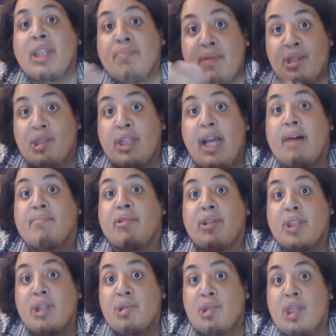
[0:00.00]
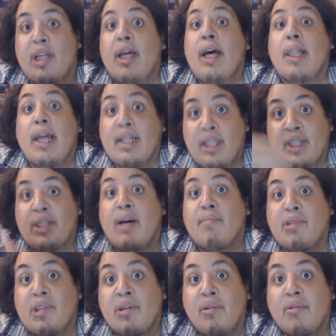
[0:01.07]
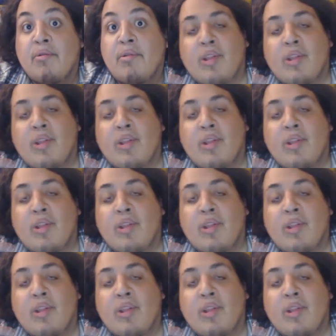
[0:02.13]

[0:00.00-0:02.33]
especially after you see shit like this episode.